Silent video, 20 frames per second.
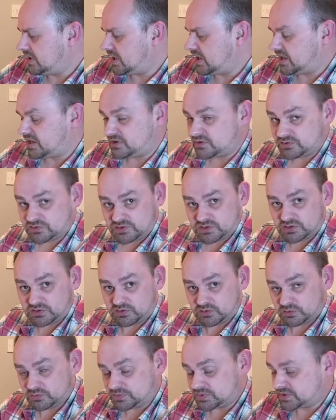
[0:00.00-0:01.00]
energy
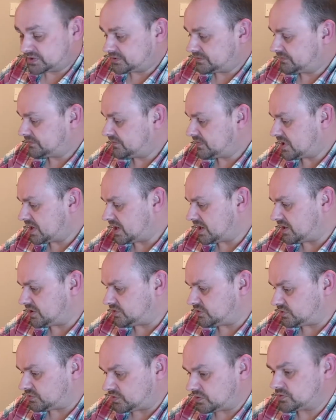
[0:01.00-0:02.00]
cubes, and
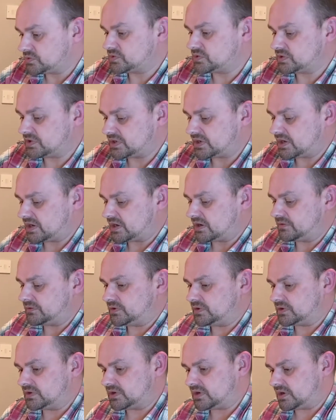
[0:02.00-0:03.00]
you're also going to have
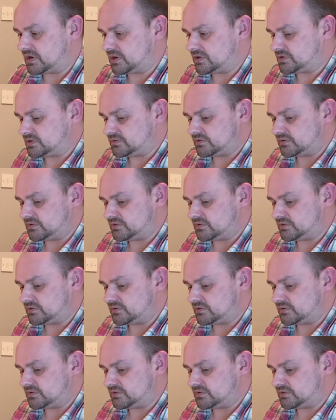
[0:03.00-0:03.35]
your cards.